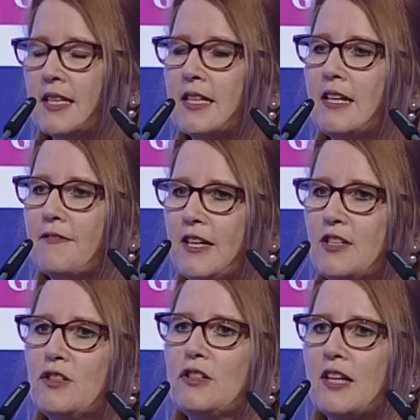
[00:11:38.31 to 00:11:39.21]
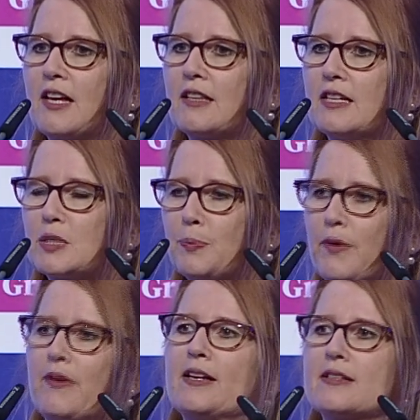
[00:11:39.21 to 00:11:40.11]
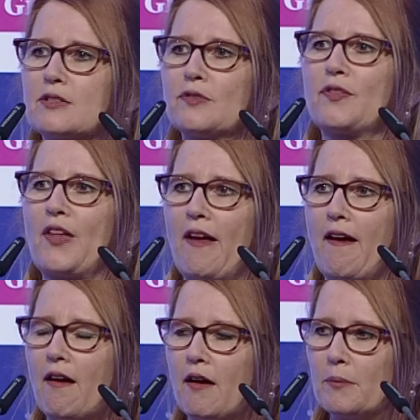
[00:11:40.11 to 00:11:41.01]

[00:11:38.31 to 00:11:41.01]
that if they do that, the experience of their